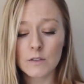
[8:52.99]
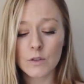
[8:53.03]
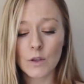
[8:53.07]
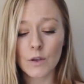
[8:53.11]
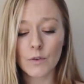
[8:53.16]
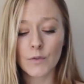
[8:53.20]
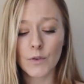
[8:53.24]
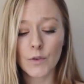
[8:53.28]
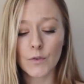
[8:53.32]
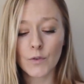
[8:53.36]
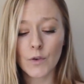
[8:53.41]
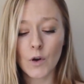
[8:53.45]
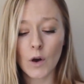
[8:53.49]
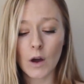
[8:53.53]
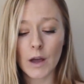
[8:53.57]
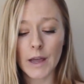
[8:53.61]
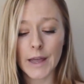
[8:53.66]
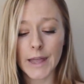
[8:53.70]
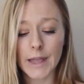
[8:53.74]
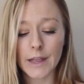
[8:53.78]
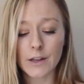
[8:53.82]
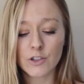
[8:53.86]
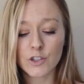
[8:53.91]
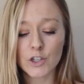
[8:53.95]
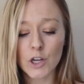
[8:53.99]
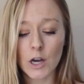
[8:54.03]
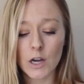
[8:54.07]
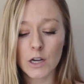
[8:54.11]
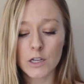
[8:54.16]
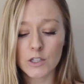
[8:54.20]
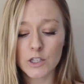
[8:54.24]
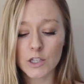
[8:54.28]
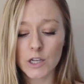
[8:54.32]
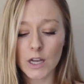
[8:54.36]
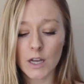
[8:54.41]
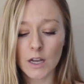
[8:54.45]
So if you've got a
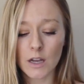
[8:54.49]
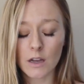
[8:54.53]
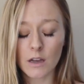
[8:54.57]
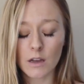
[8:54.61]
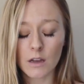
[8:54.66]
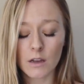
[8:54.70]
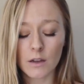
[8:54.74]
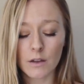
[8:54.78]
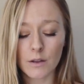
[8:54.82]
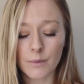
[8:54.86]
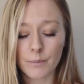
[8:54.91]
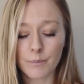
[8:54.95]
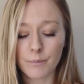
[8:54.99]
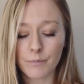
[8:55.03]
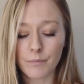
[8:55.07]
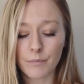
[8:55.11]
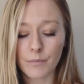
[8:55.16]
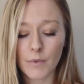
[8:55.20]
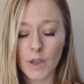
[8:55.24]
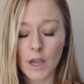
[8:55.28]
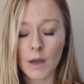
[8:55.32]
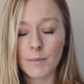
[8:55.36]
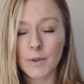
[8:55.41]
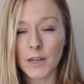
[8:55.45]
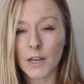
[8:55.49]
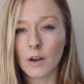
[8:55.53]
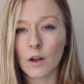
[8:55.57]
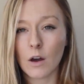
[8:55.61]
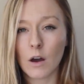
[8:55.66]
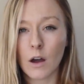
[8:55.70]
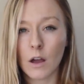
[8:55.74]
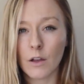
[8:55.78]
charger, I mean,